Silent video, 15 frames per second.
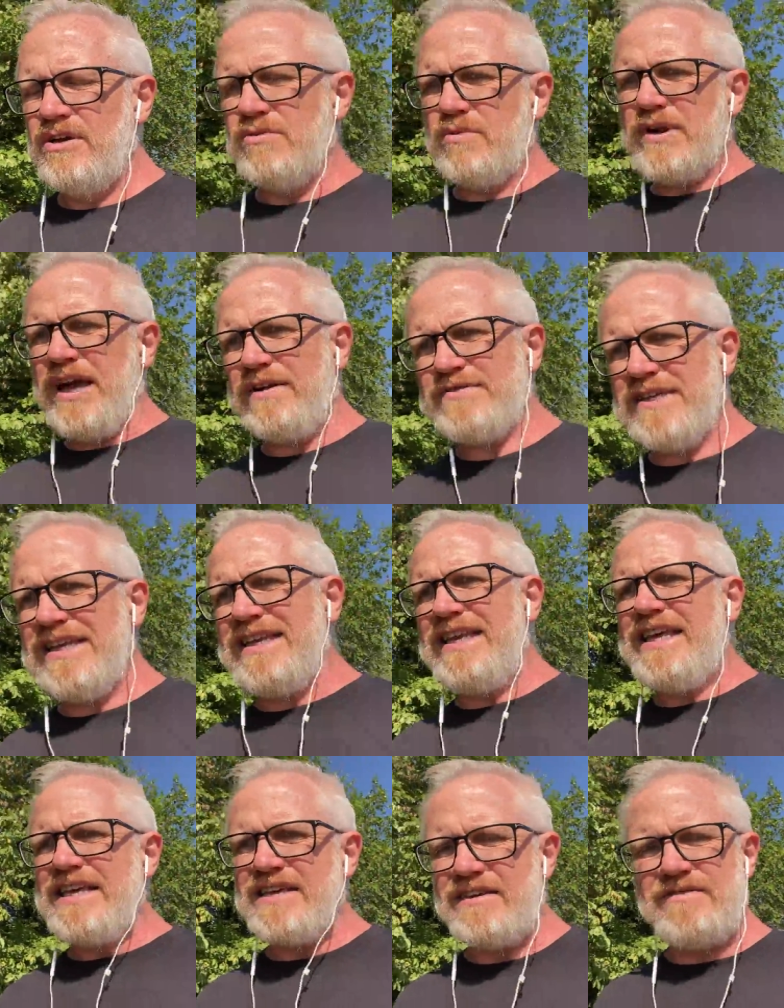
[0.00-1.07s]
we have to
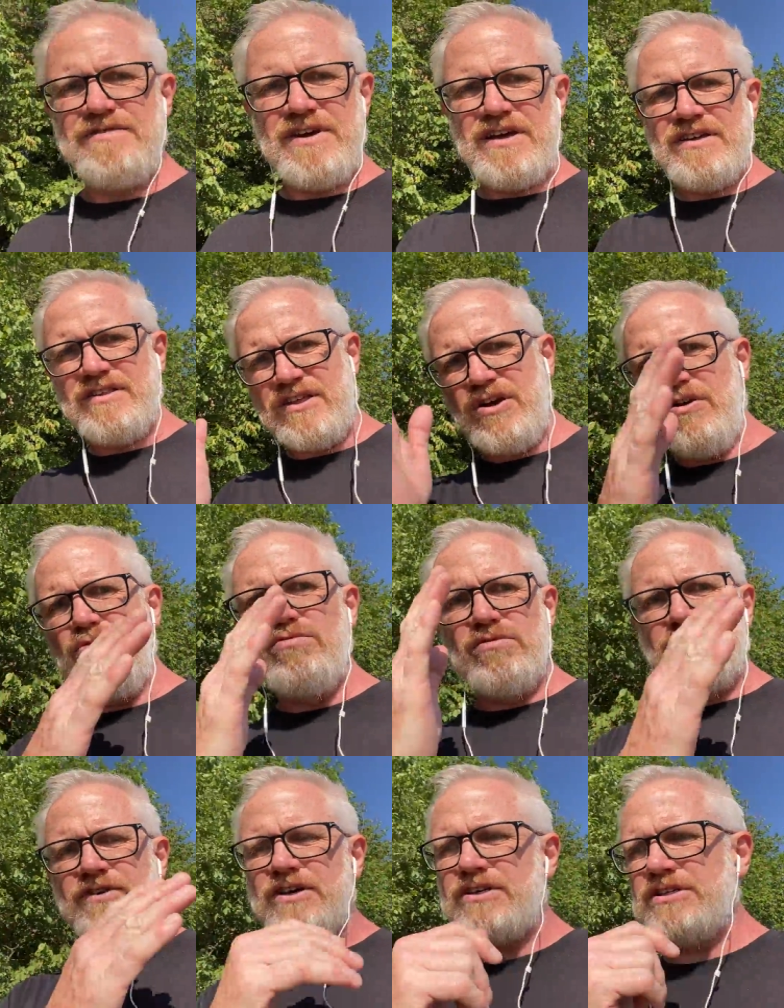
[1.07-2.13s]
leave the
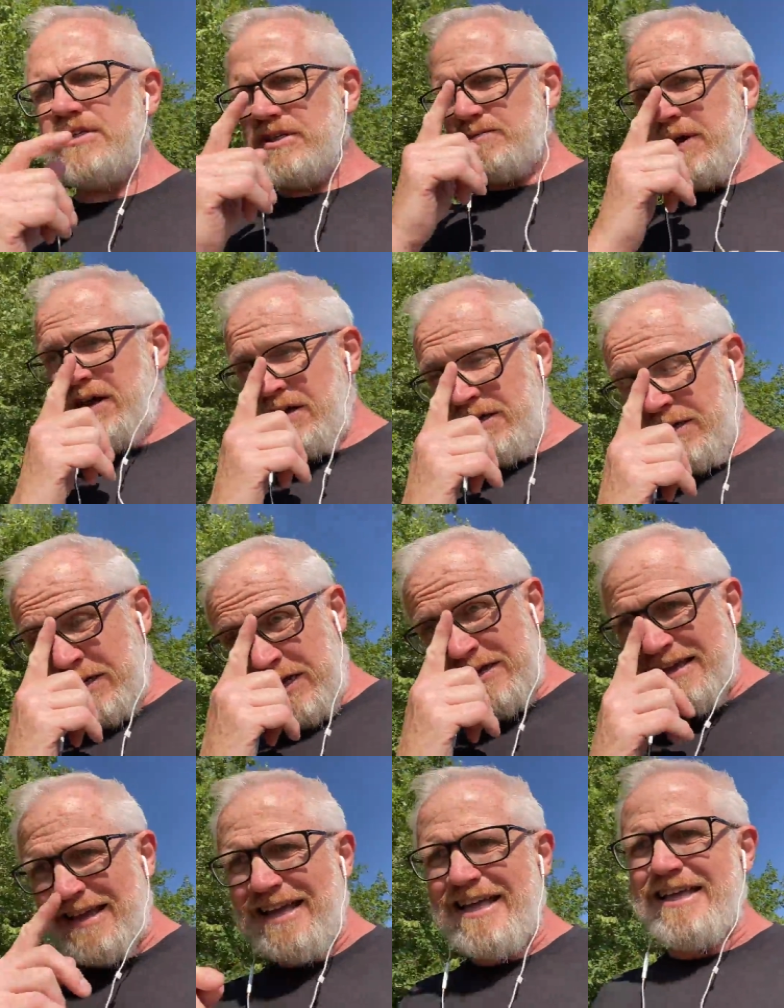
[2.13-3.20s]
old versions behind.
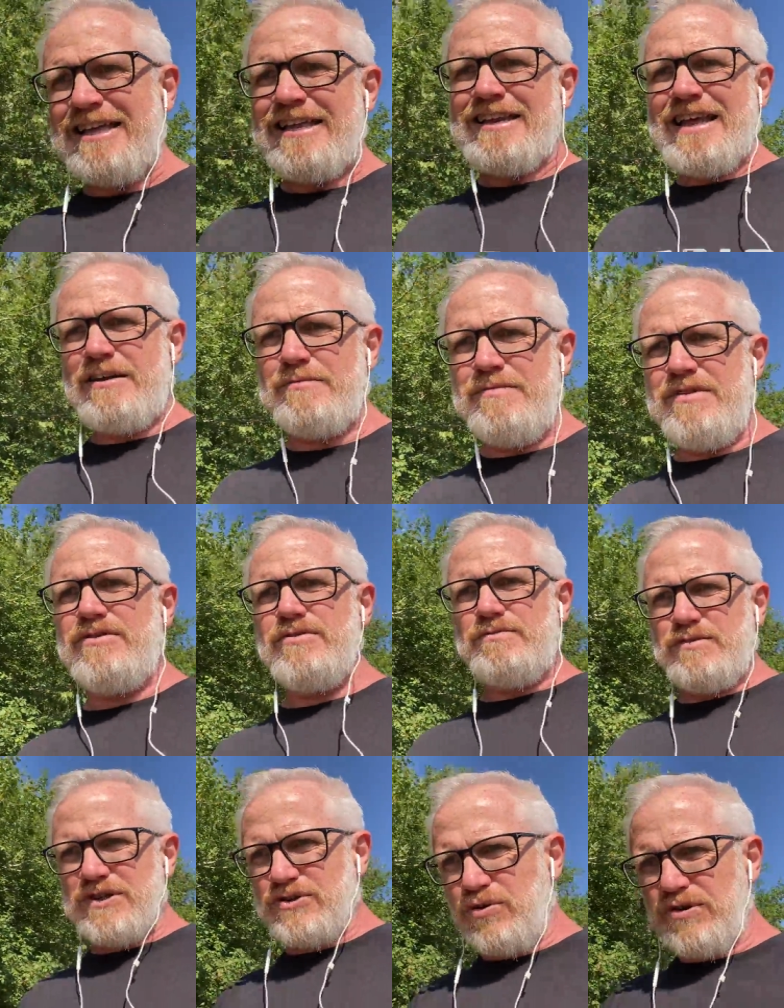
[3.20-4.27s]
Now,
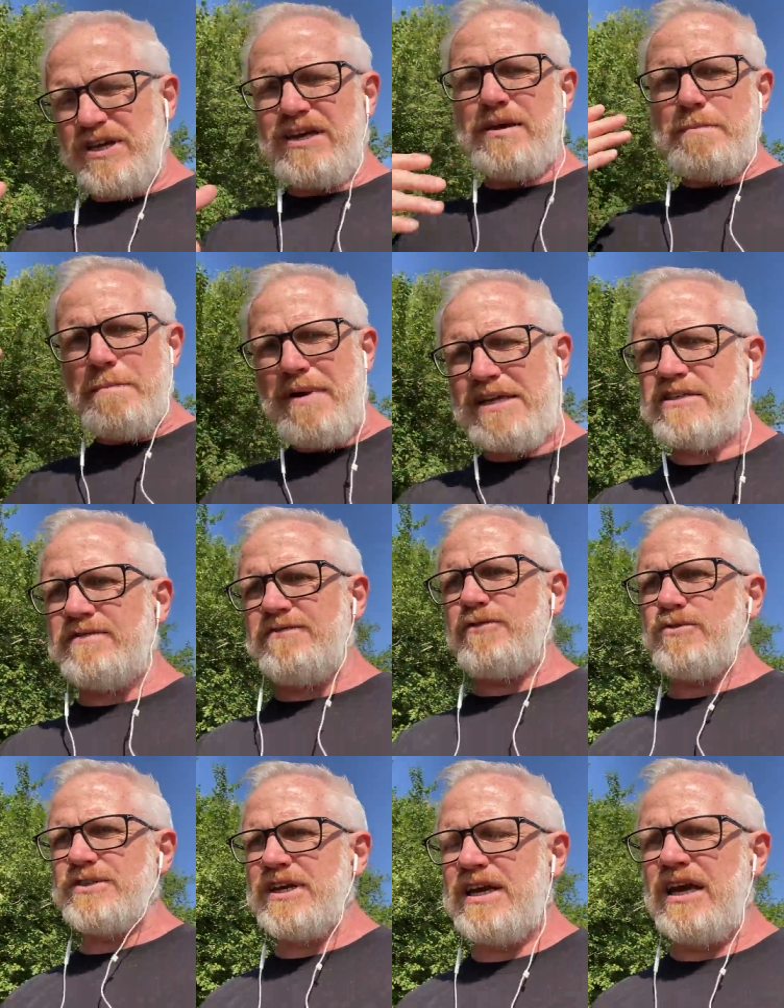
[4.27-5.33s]
we're talking in
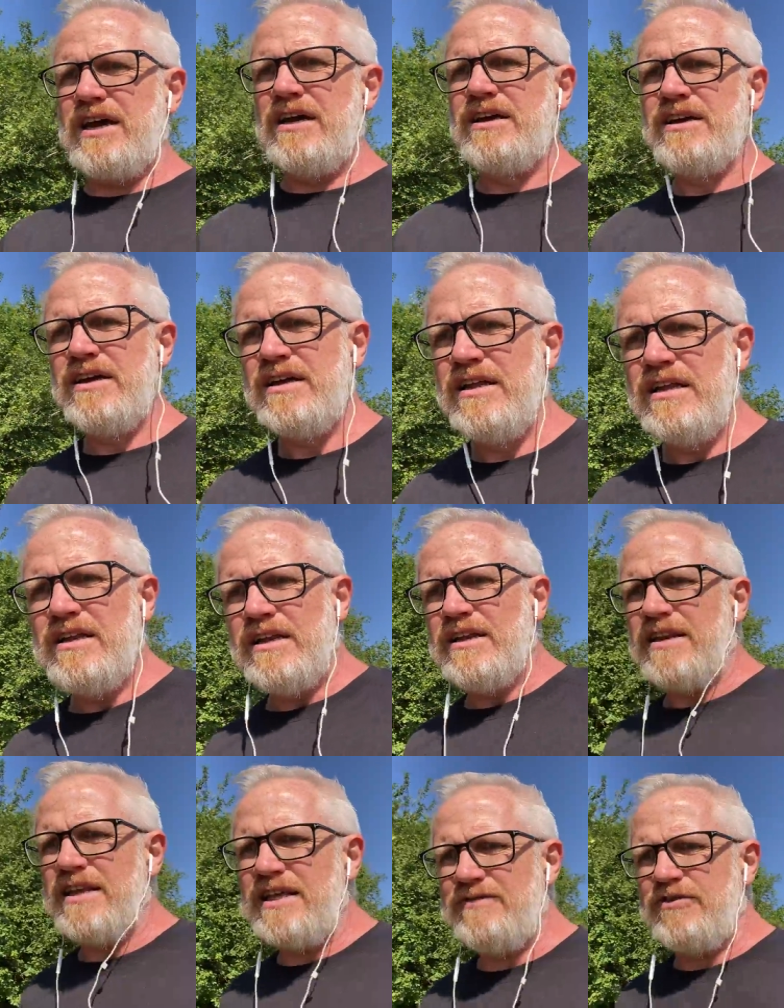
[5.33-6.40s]
metaphors here.
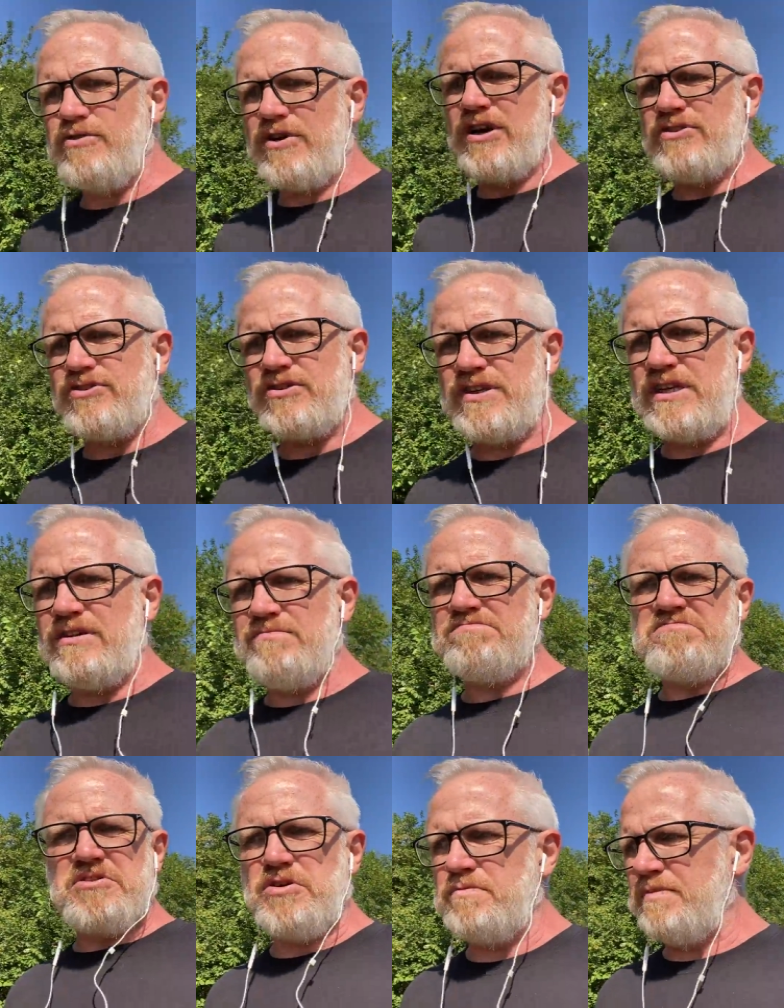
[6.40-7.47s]
Leave your country
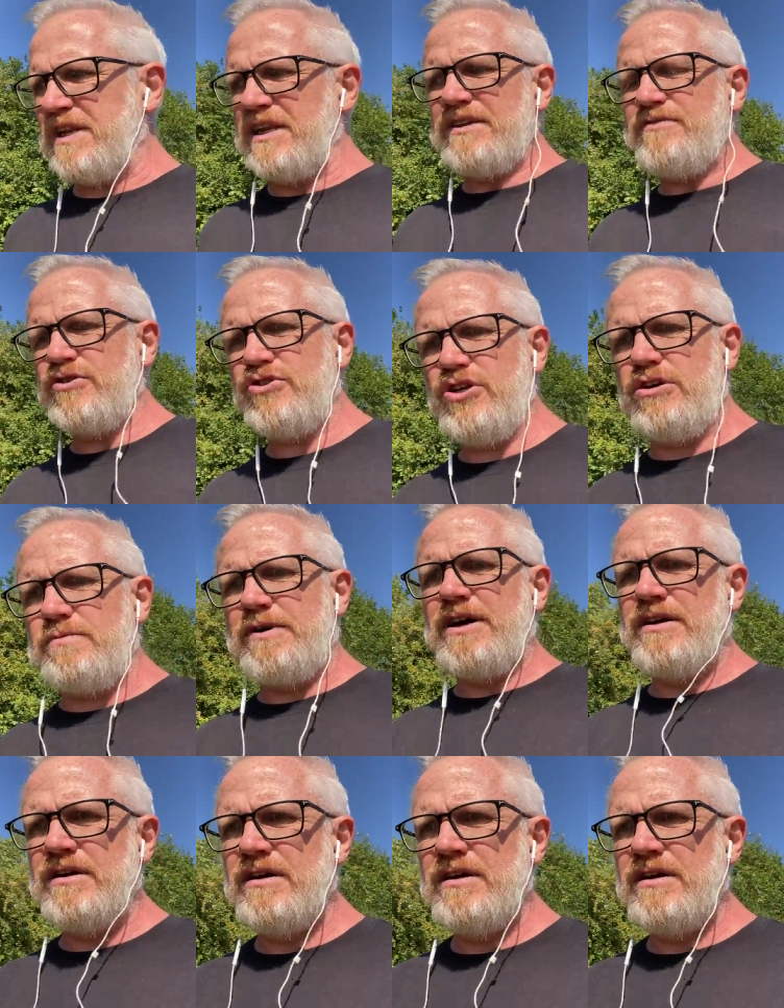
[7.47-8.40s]
could be leave your job,